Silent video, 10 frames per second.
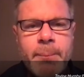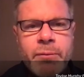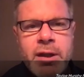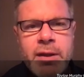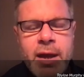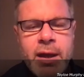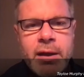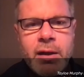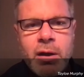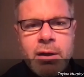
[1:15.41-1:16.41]
In that
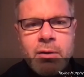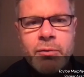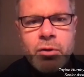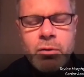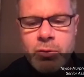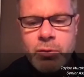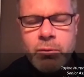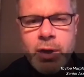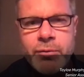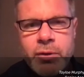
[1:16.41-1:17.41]
interview you
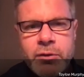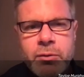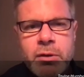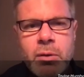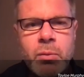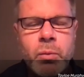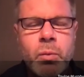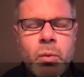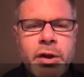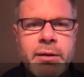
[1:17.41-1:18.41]
referenced,
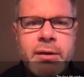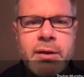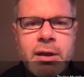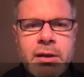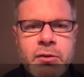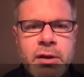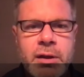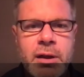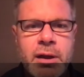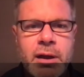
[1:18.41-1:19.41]
one of the things that
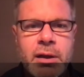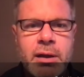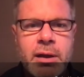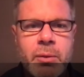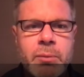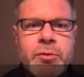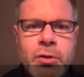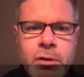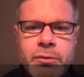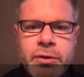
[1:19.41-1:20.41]
I would
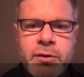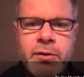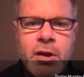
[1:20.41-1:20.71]
observe is